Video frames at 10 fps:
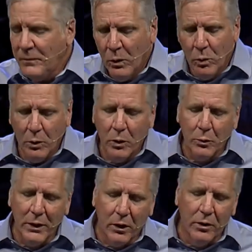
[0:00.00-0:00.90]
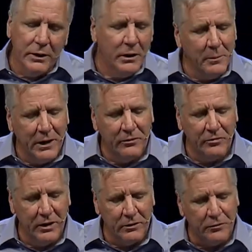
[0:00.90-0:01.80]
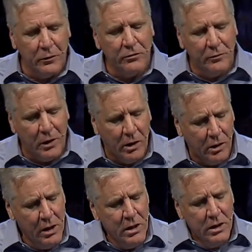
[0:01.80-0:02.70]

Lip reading: Well, what do we learn in Nehemiah 6? First of all,